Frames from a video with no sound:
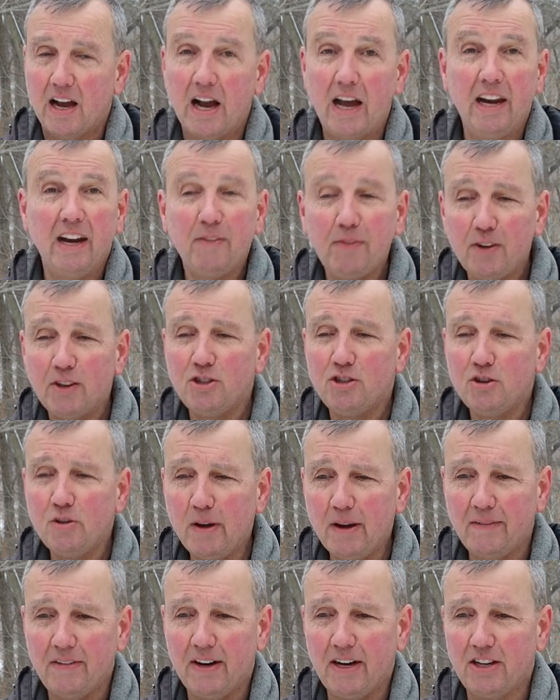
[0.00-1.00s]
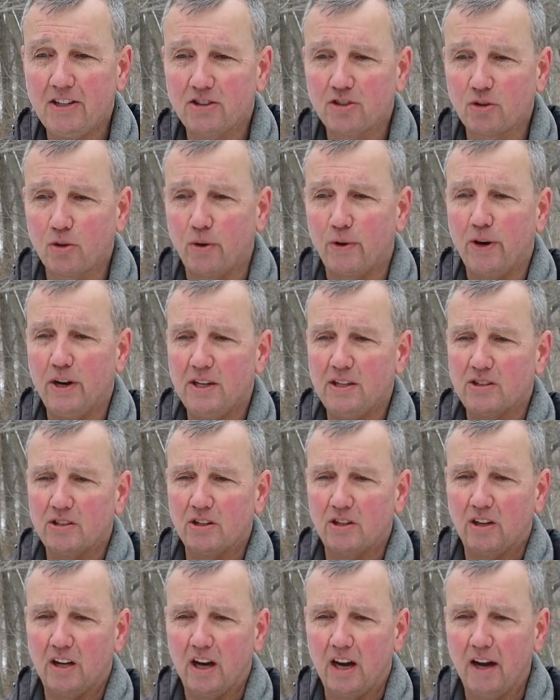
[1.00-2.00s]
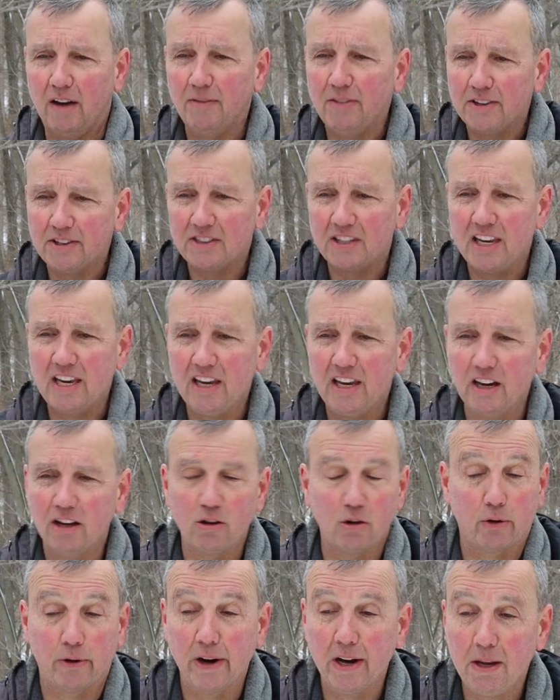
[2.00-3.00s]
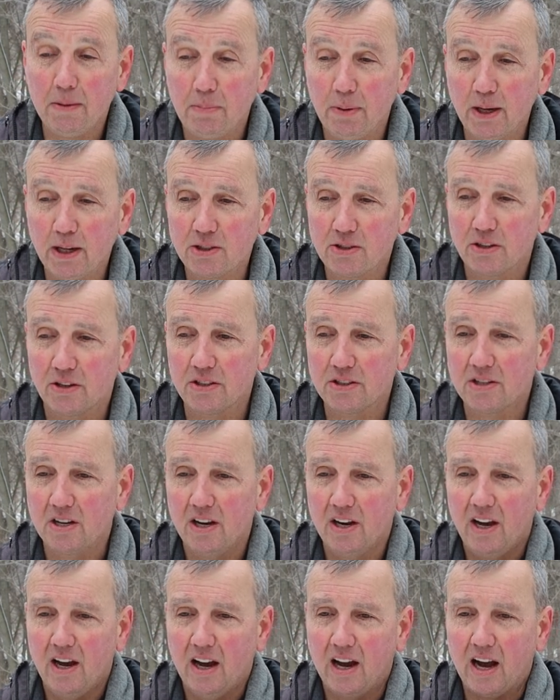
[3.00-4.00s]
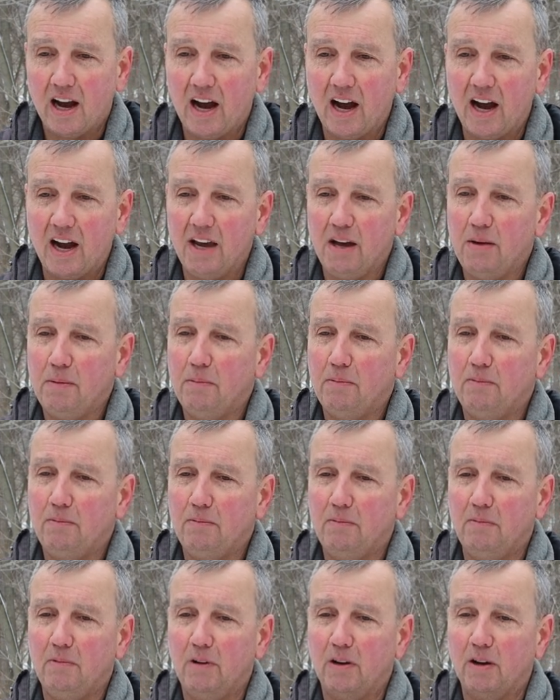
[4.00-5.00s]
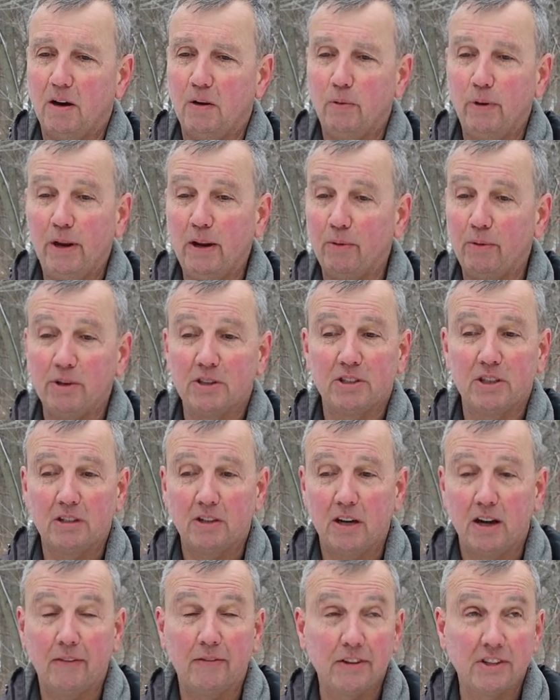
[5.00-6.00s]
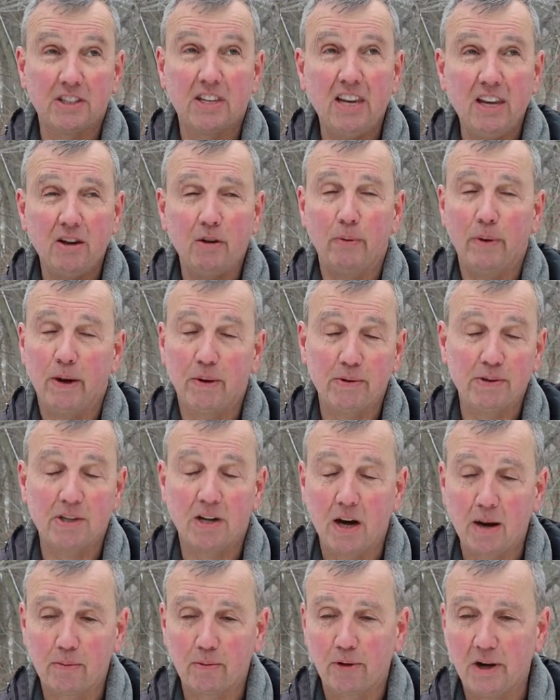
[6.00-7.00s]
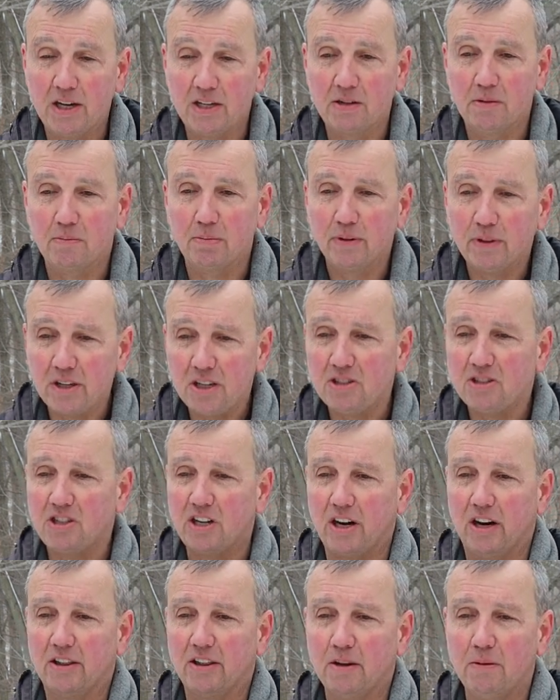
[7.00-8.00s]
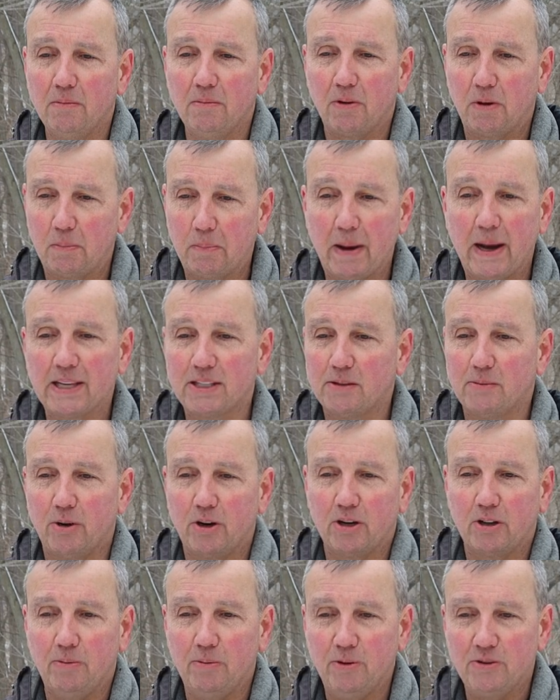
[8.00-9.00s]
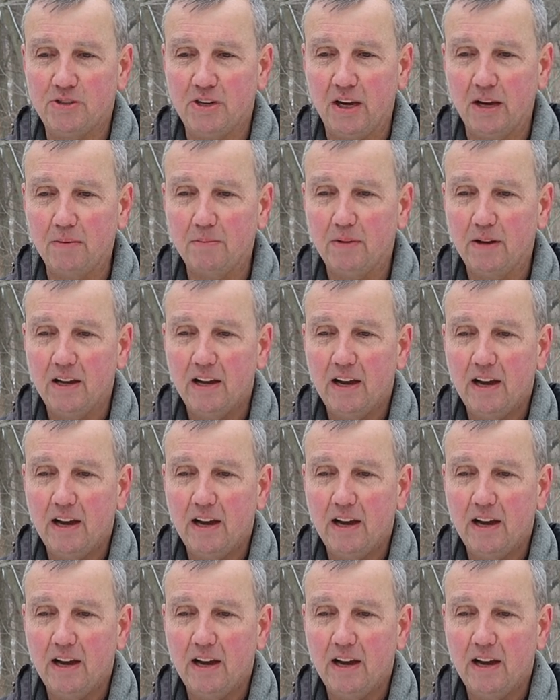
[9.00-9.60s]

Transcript: And if you do have any stories of the ski hill or any pictures uh, it, when it was of the ski hill when it was in operation, please share them or pass them on to the museum.